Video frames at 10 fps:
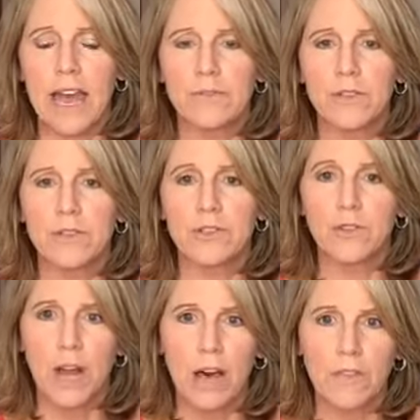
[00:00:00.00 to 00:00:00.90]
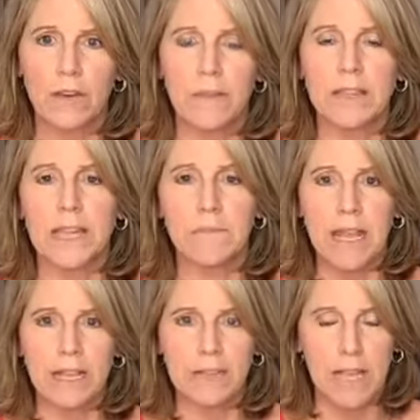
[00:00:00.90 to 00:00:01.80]
after you trial them and
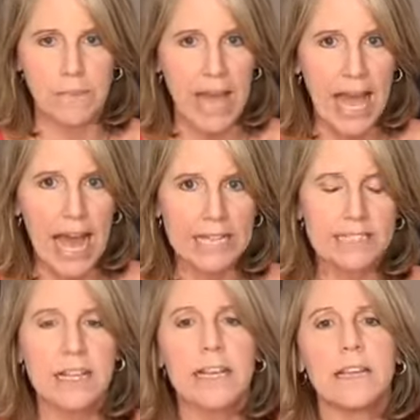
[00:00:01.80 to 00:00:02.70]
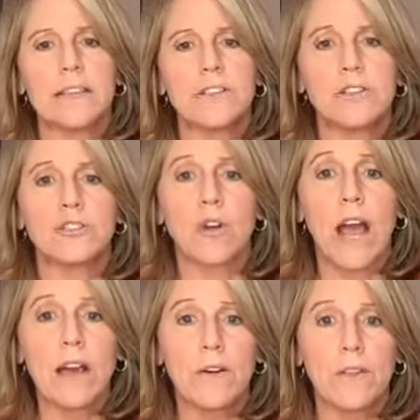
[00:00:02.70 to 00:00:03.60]
they pass, then you
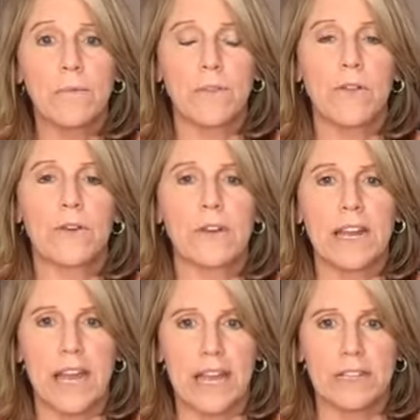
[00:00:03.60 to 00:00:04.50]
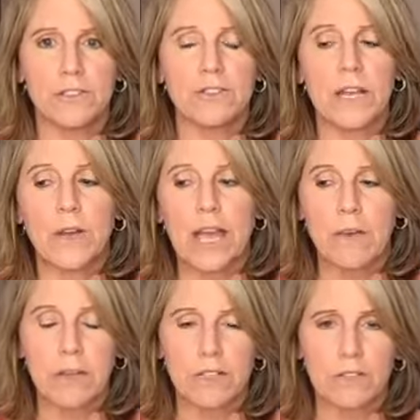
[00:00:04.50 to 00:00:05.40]
trial them for 30 days. You say, okay,
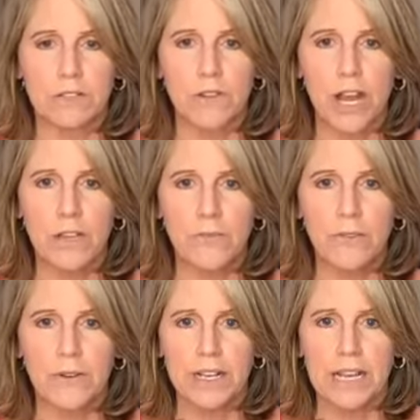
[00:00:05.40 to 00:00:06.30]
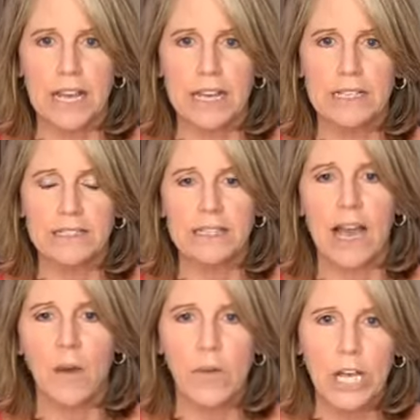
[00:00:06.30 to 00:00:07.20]
I'm going to try you for 30 days, see
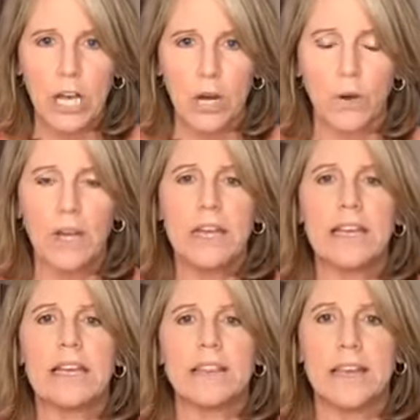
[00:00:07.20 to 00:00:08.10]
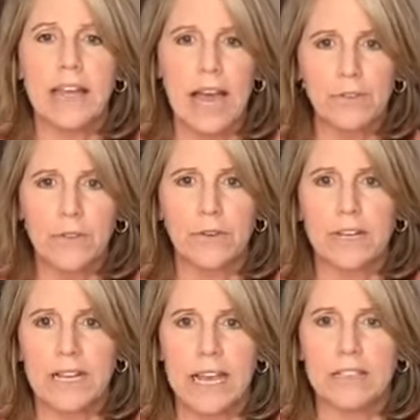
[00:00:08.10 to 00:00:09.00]
how we go. And then after
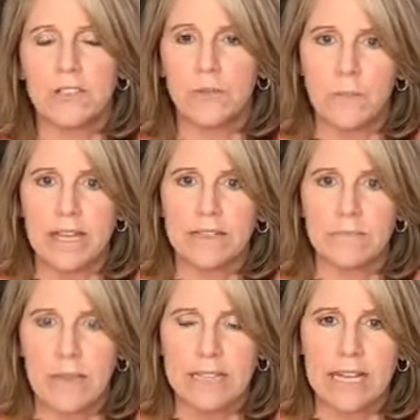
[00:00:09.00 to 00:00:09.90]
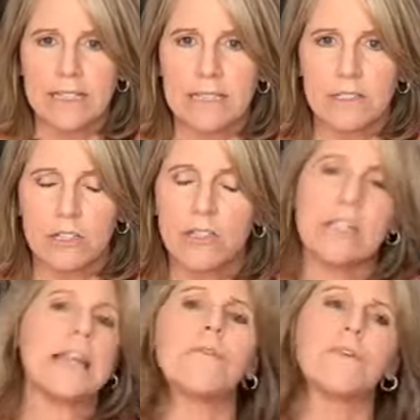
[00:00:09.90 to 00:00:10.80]
30 days, you make that decision. So
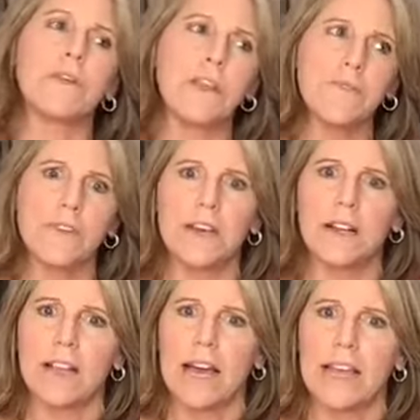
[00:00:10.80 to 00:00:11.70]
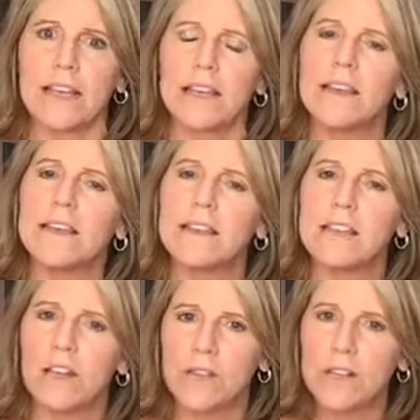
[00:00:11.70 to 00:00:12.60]
they never really feel like,
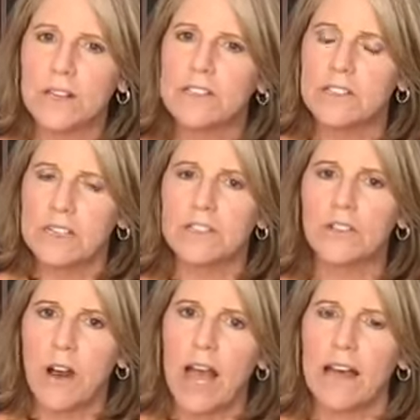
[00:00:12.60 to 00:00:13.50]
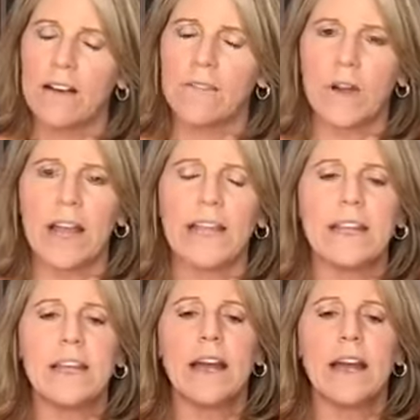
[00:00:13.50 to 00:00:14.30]
you know, it's a trial, right?